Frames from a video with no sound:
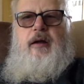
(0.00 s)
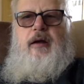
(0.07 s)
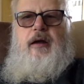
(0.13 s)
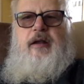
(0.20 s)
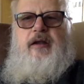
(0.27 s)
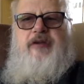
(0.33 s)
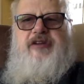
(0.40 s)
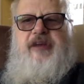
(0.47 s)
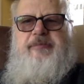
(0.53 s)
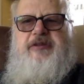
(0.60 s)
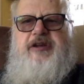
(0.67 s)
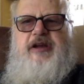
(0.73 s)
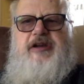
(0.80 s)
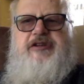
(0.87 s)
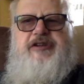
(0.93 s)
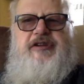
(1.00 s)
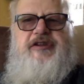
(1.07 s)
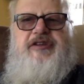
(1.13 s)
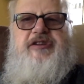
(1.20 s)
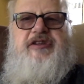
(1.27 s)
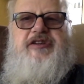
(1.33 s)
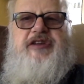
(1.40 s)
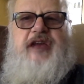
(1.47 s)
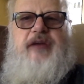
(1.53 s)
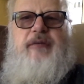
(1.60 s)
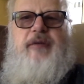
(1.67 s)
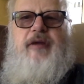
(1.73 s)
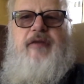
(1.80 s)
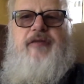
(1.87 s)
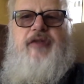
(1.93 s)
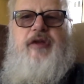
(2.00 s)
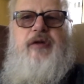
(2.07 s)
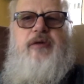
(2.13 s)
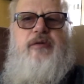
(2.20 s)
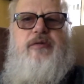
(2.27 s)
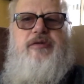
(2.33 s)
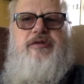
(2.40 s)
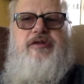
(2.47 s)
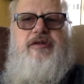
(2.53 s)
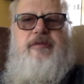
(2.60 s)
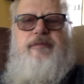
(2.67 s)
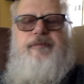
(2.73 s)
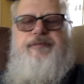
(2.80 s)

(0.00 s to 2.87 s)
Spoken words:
And the temptation is to say one of those.